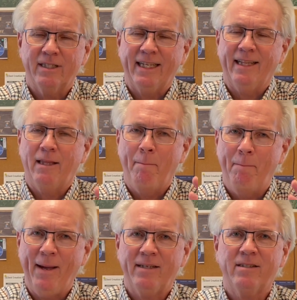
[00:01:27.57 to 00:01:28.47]
to get the
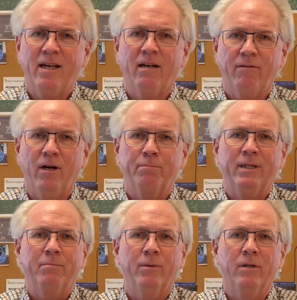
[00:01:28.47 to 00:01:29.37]
best out of our
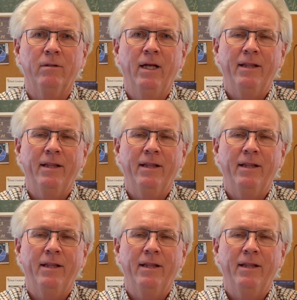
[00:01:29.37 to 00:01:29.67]
people,